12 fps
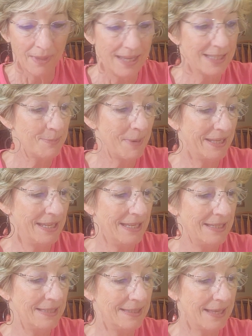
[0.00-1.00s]
It's my
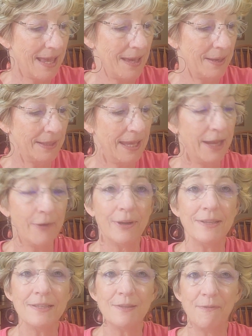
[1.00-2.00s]
niece
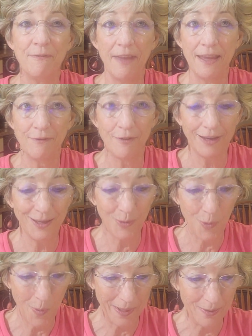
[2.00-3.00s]
Karen's favorite
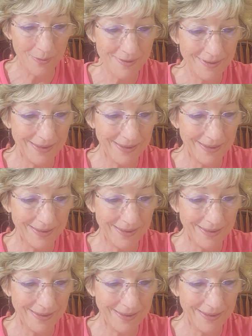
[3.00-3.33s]
oil.